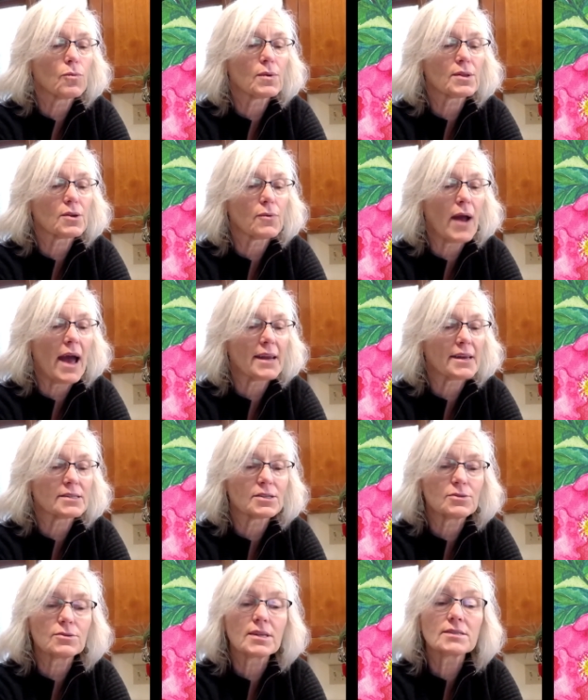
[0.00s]
with
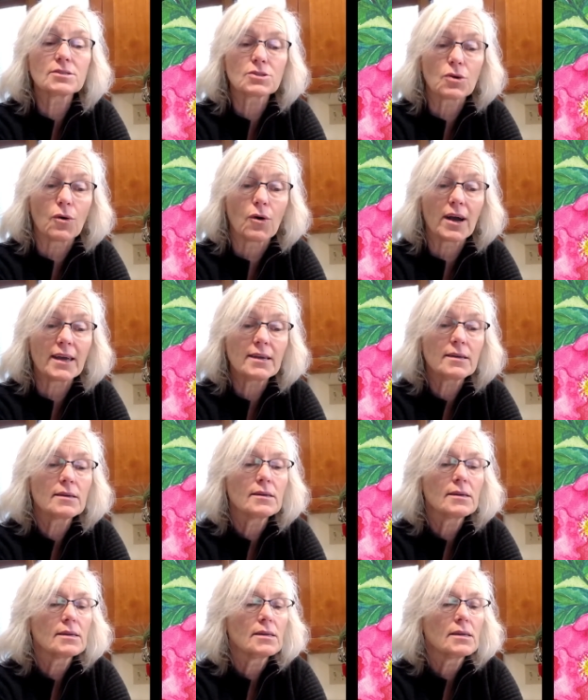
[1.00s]
gratitude and joy,
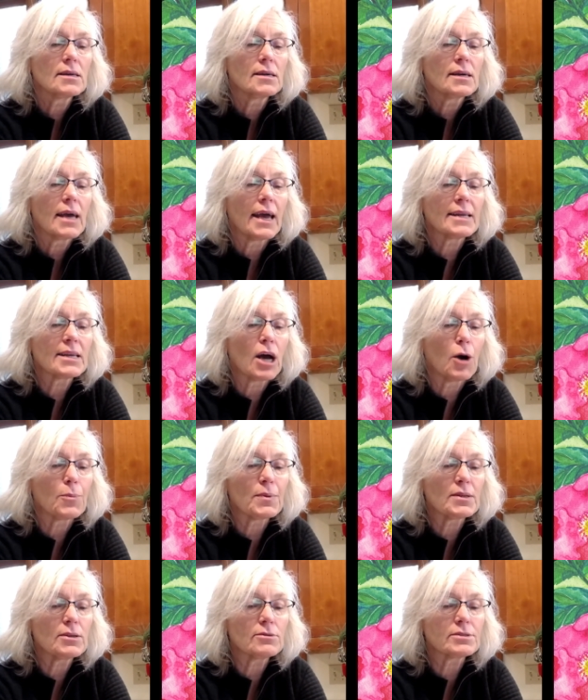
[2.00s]
and
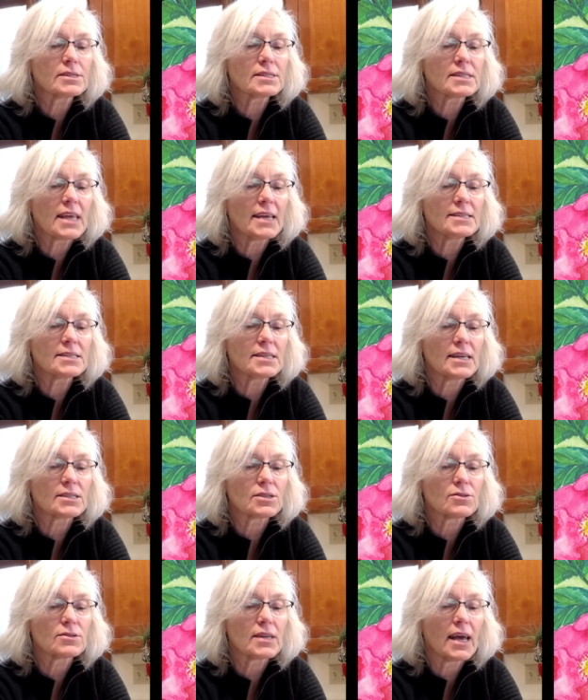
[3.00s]
helping you to stay
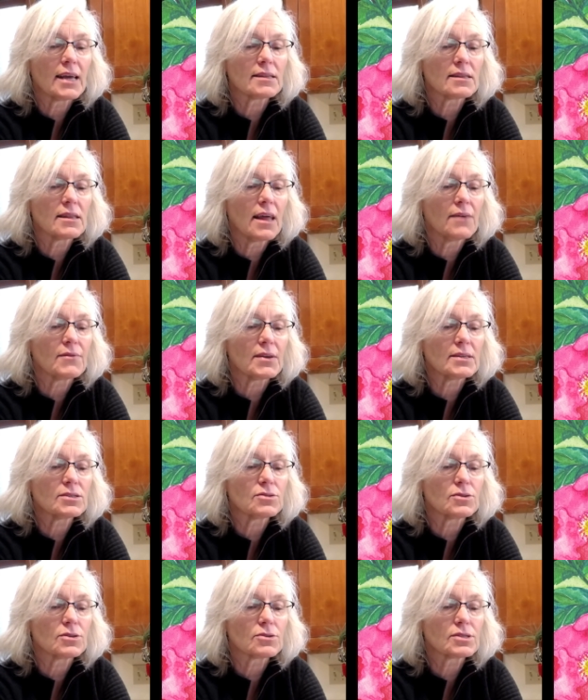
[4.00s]
centered and loving
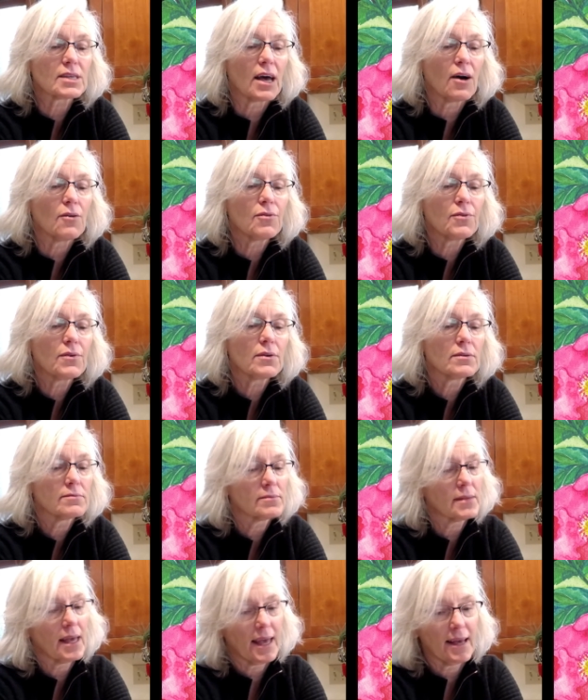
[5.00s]
to yourself
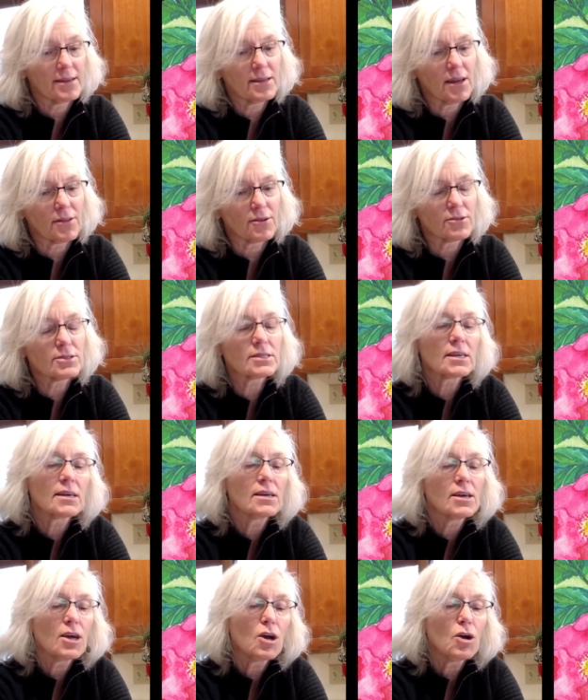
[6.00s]
and others
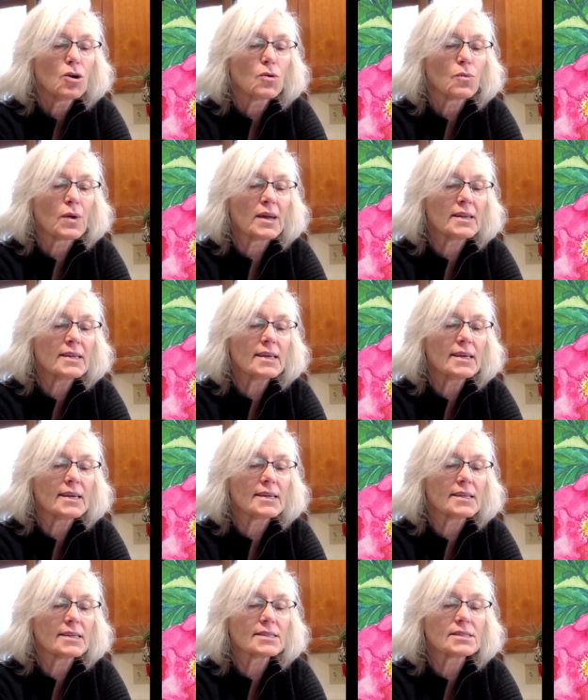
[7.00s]
when
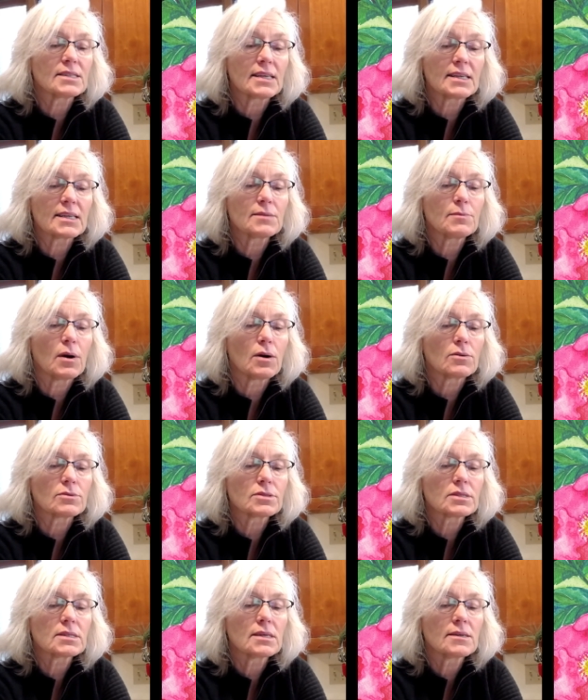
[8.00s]
it is needed
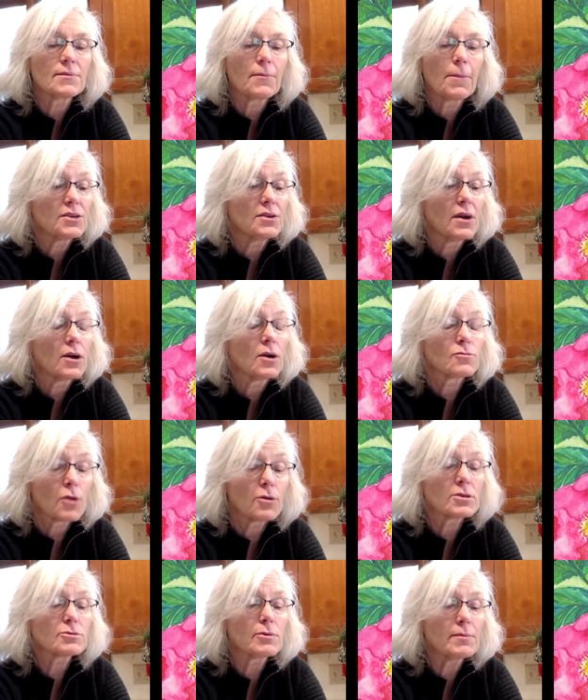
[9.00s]
most. A
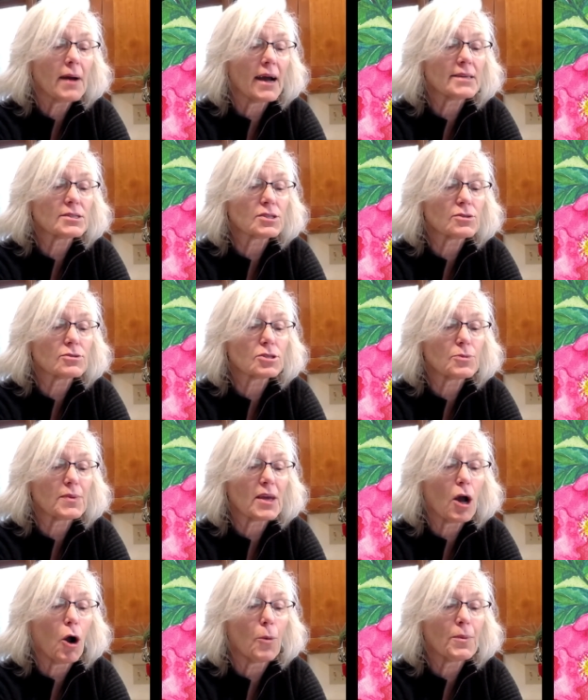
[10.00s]
rose reminds you to
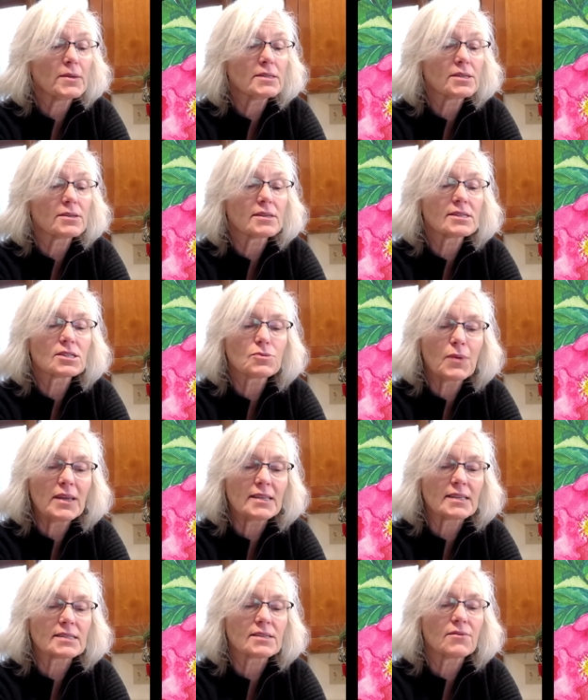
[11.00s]
be open to the
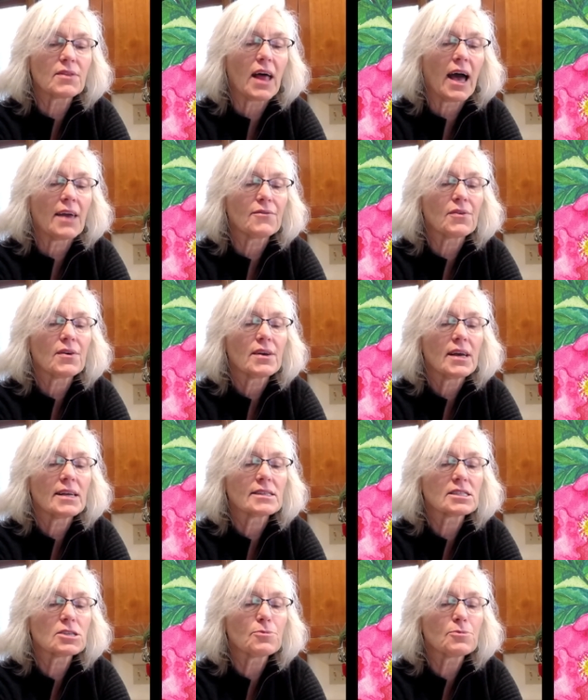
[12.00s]
sweetness of life and